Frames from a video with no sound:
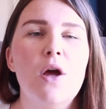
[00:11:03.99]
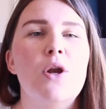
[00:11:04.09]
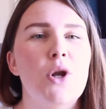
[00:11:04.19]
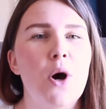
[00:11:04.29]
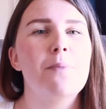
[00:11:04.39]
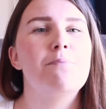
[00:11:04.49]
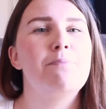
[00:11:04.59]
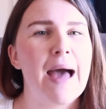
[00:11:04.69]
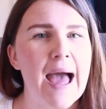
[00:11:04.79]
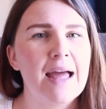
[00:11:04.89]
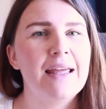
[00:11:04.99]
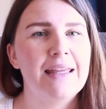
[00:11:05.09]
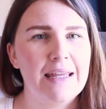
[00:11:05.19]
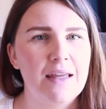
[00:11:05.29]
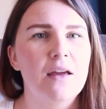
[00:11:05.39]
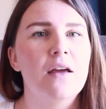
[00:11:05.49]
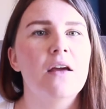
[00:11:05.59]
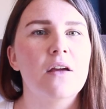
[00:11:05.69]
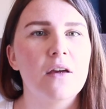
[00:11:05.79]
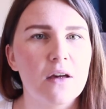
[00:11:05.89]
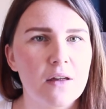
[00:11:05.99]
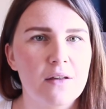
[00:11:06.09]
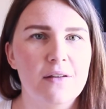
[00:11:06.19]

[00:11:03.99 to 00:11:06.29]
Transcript: not ba-i-g.